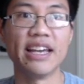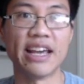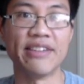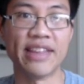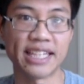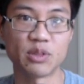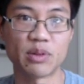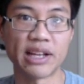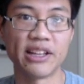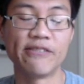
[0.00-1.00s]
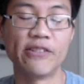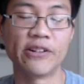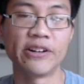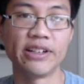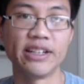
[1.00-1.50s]
And that's what I look
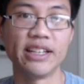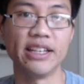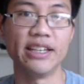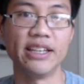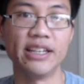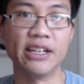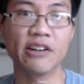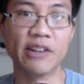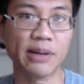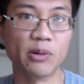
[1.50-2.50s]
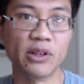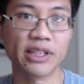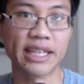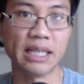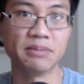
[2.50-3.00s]
for in great board
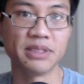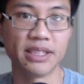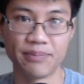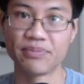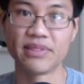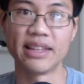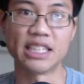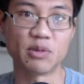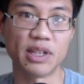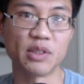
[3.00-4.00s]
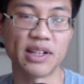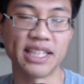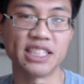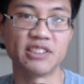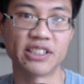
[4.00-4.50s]
games. That's why
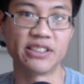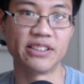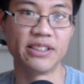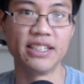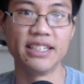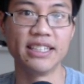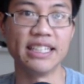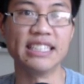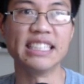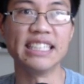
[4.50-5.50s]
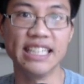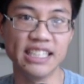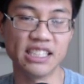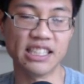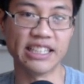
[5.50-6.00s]
Twilight Struggle is
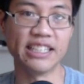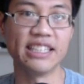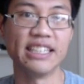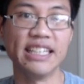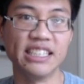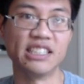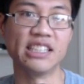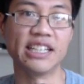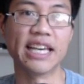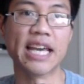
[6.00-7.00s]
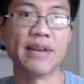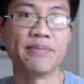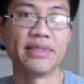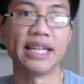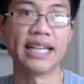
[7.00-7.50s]
easily a game
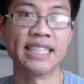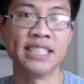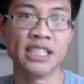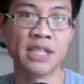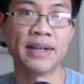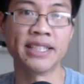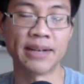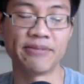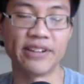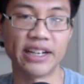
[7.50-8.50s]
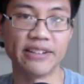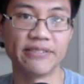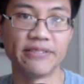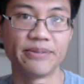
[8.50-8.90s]
that gets into my top 5.